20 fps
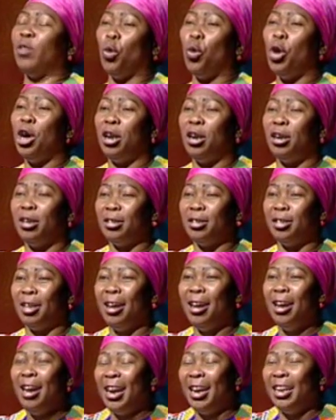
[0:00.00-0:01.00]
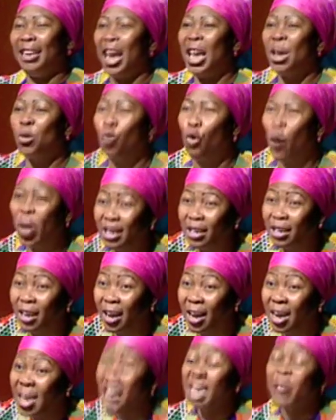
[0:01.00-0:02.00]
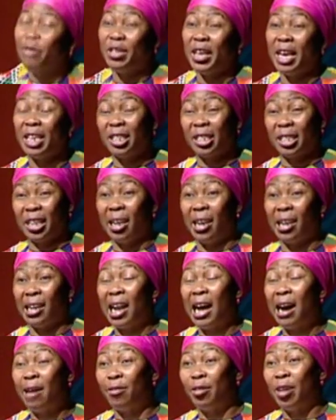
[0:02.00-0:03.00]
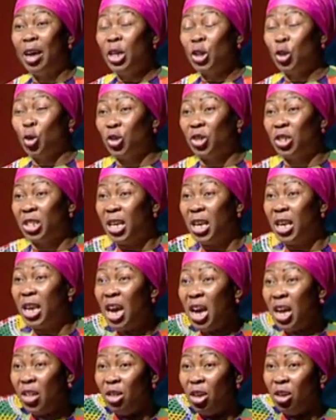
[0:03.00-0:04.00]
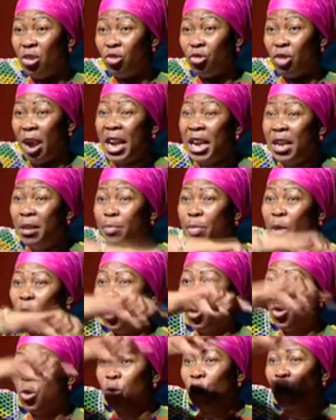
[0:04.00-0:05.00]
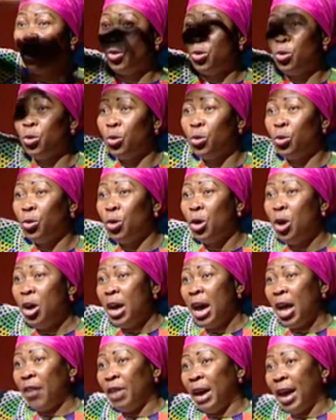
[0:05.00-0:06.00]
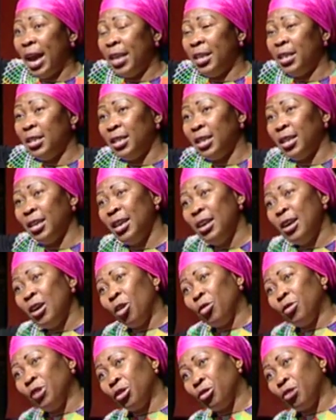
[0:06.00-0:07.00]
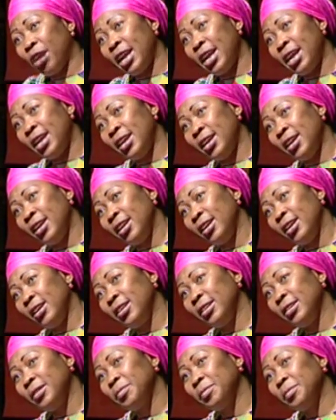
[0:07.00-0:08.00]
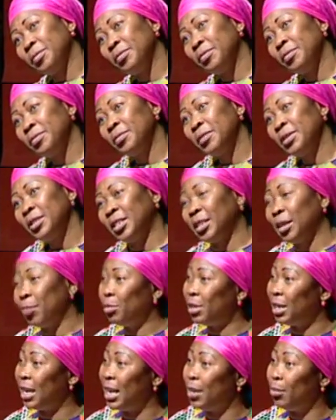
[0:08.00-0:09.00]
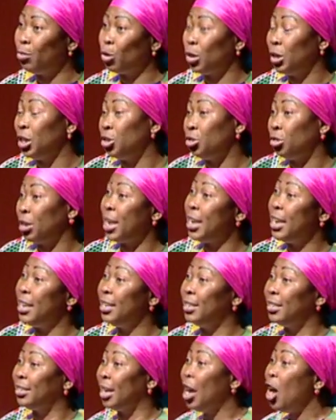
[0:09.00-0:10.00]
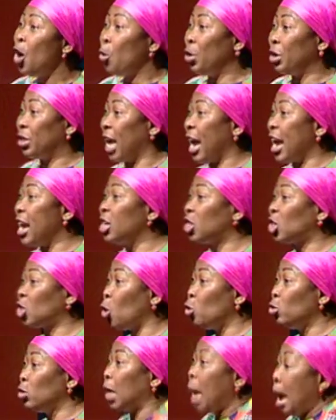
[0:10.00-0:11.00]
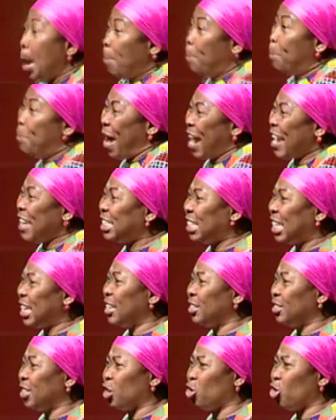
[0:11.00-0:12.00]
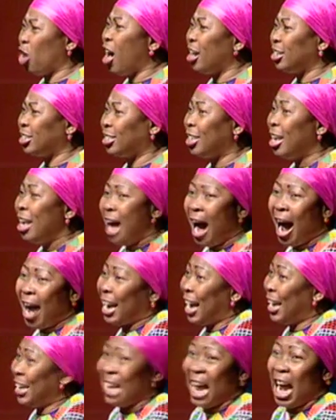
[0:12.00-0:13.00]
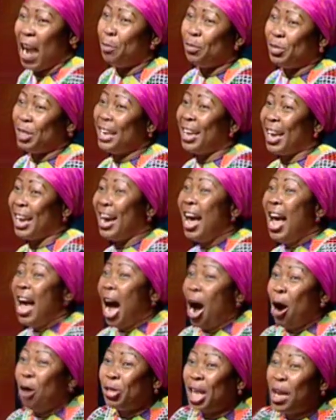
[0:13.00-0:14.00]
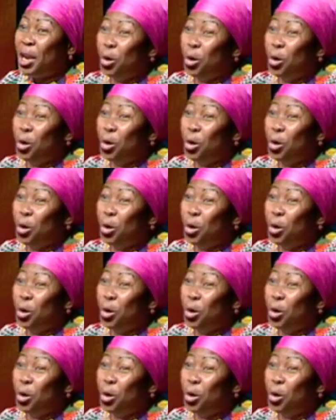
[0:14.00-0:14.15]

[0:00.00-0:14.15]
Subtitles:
of the world, and I wonder if they still love to see the rainbow at the end of the rain. Sometimes when it rains, with hailstones biting the grass, I can't help thinking how